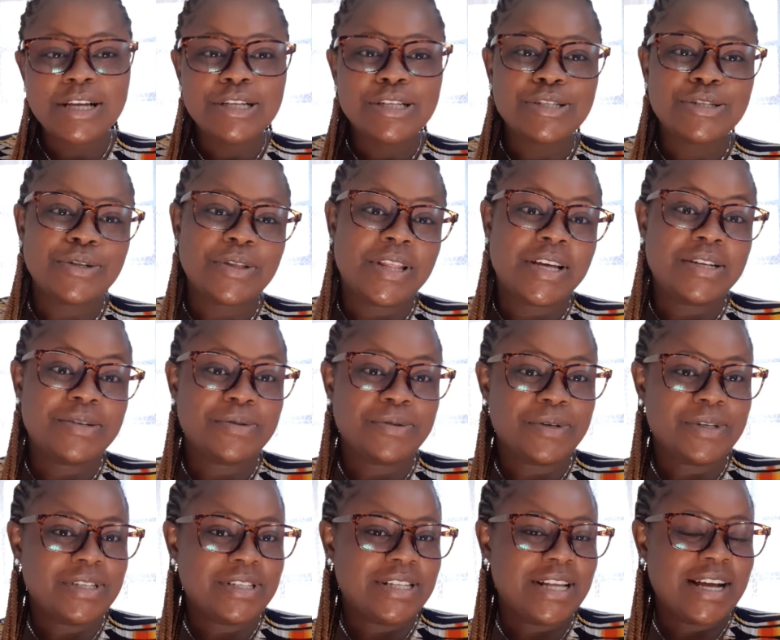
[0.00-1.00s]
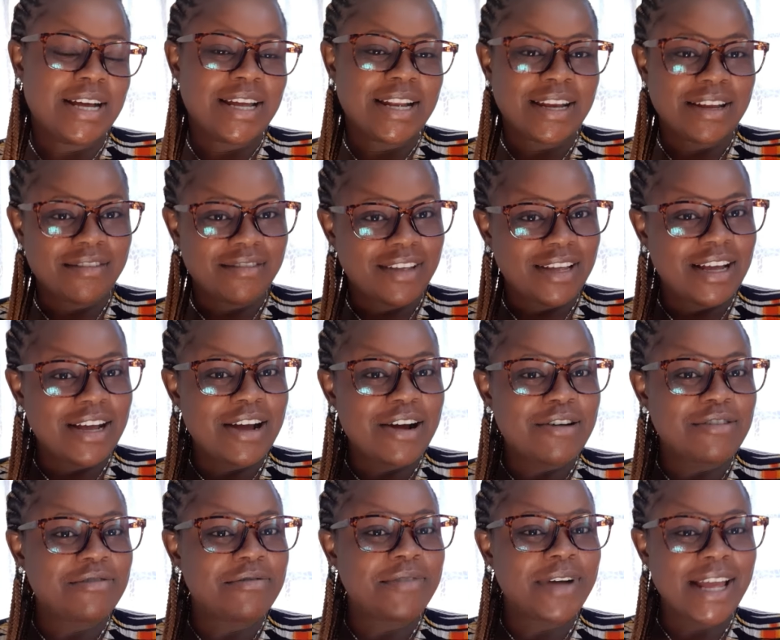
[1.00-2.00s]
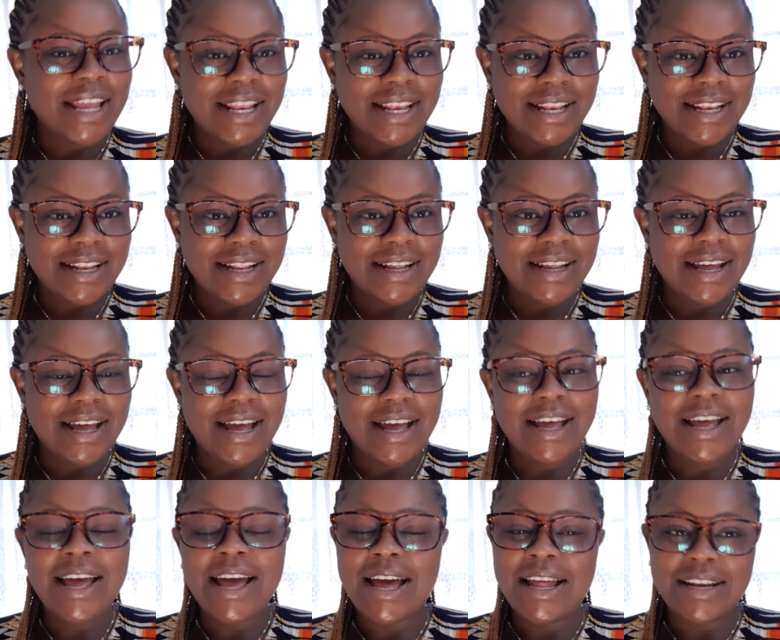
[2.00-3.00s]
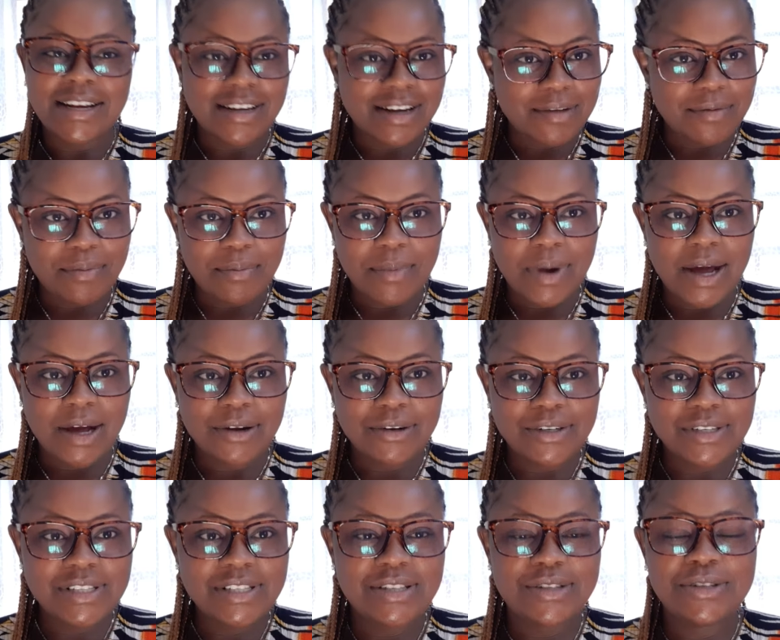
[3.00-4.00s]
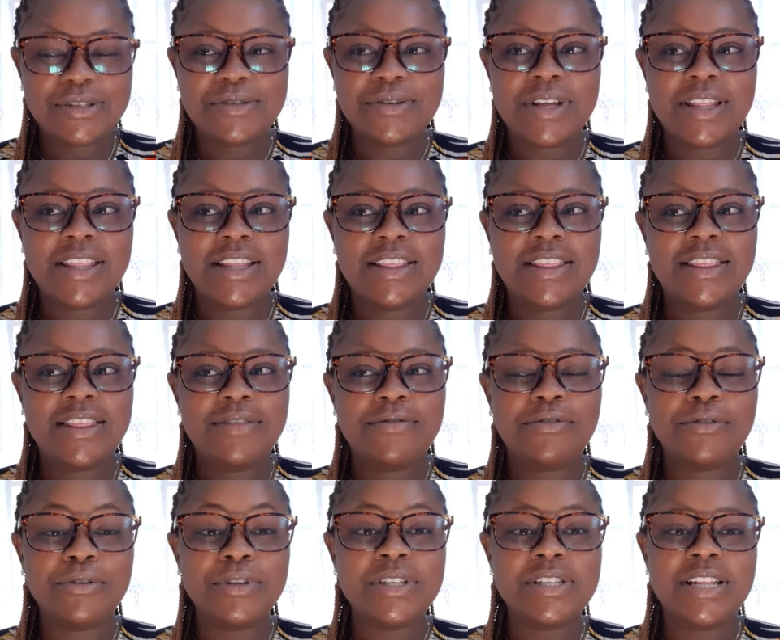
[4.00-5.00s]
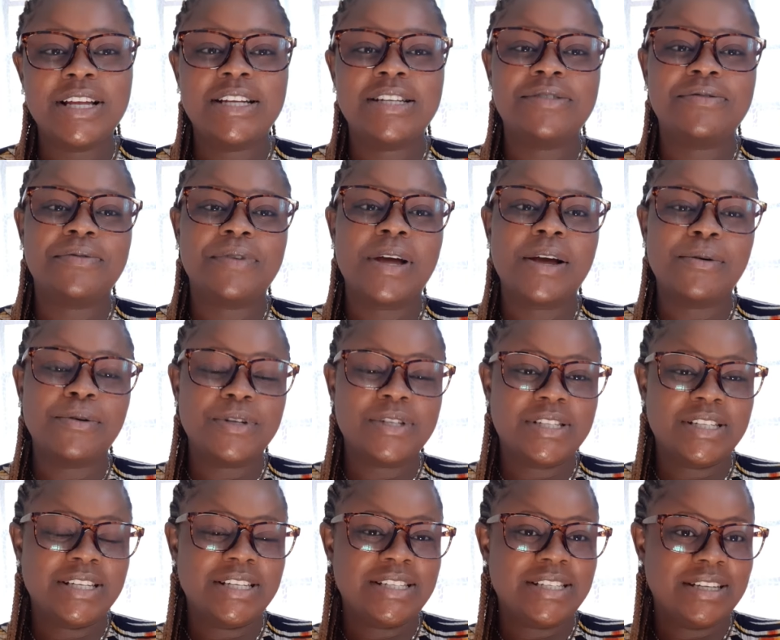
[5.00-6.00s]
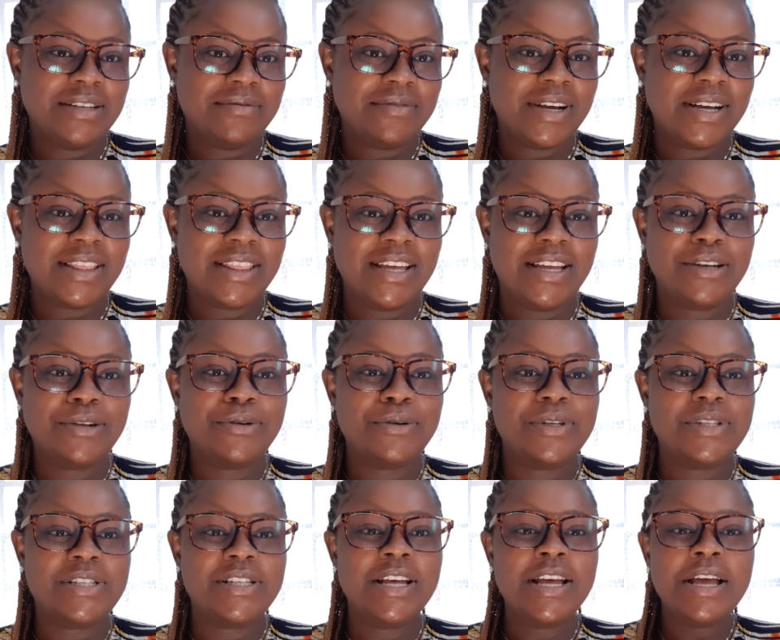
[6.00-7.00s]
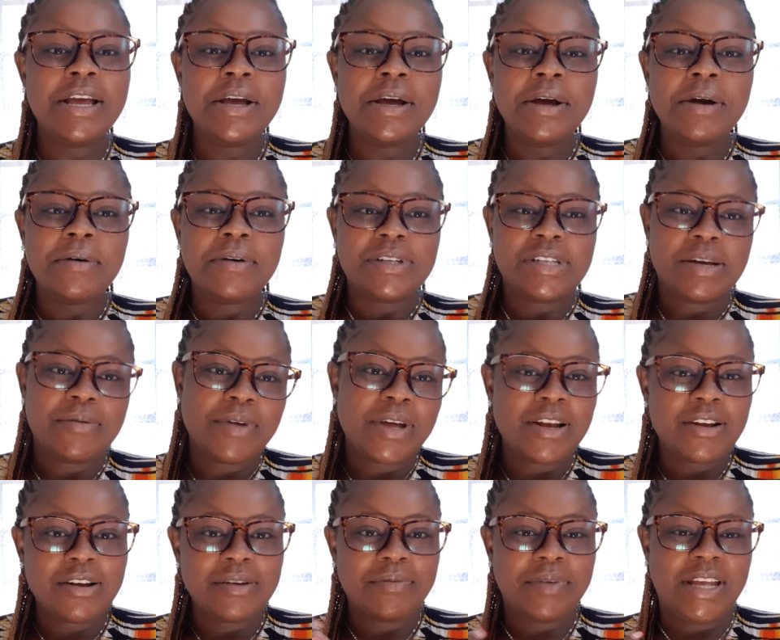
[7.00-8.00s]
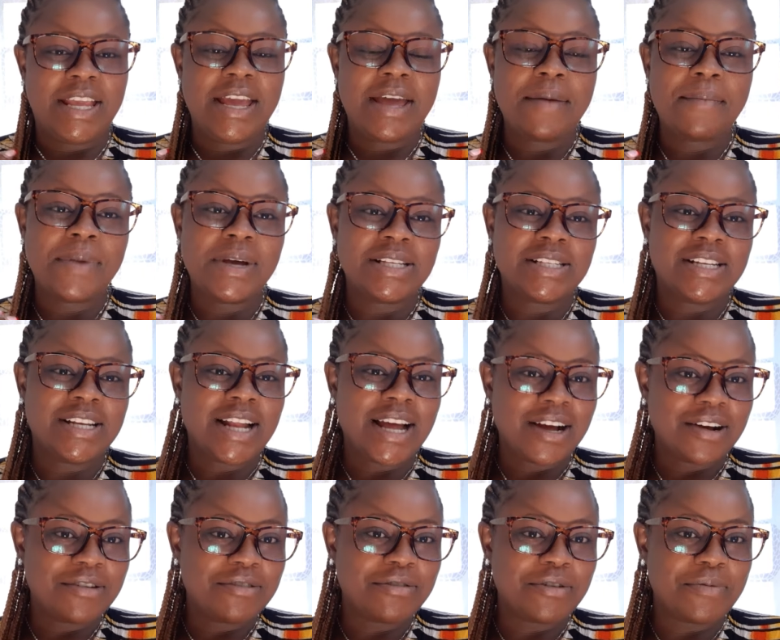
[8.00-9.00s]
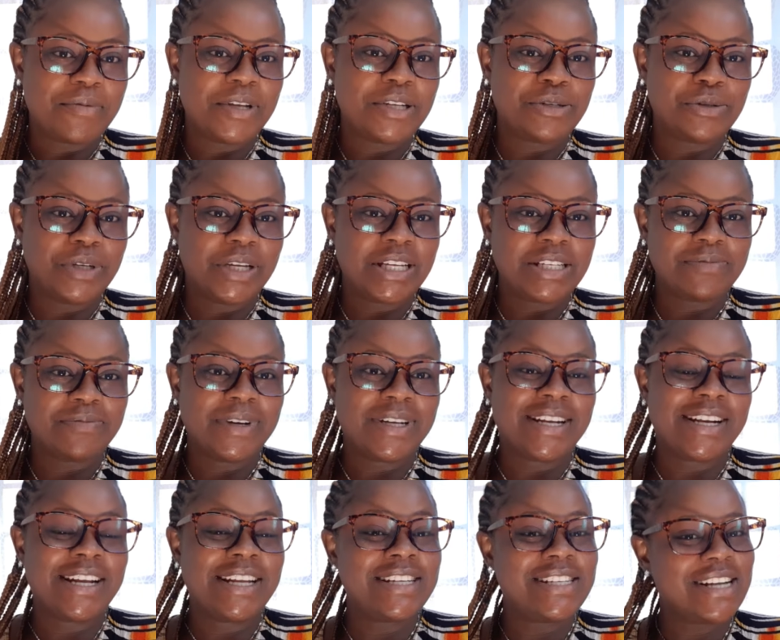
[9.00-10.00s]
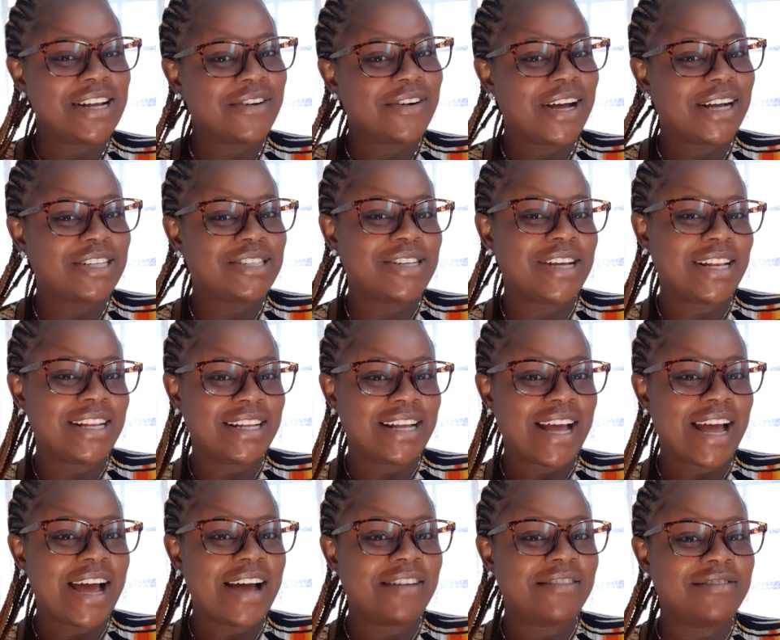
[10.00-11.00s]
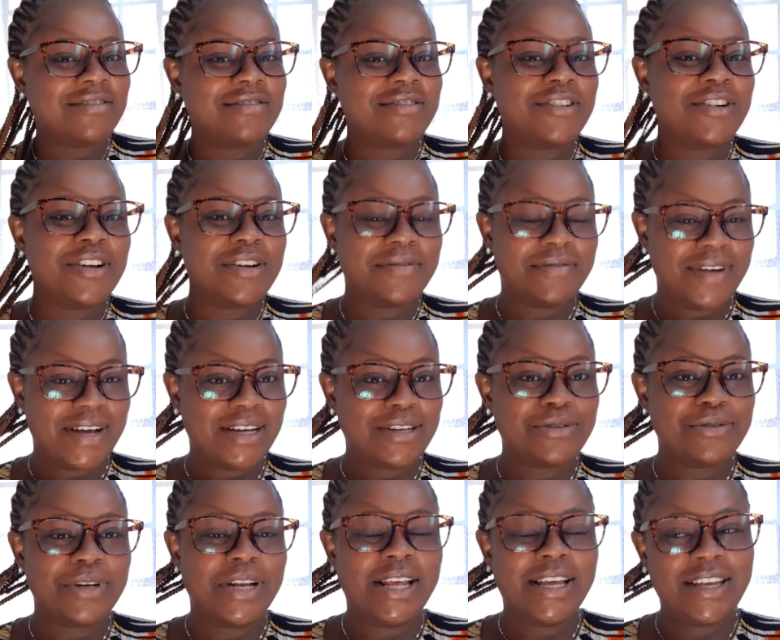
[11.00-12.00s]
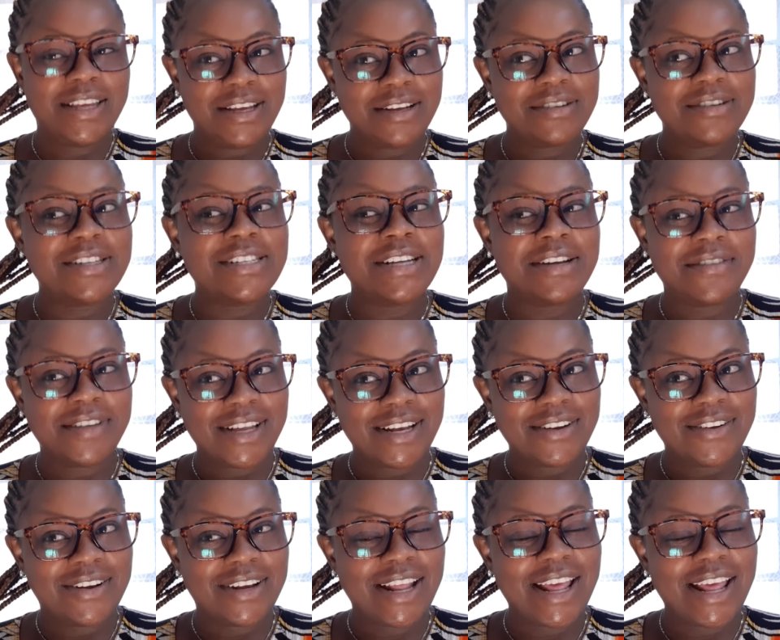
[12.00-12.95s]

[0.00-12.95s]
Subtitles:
So that was a craving of mine. And ripe mangoes, those were the fruits that I was eating back then, because watermelon became a struggle for me to eat. But right now, actually, I have gone back to liking watermelon.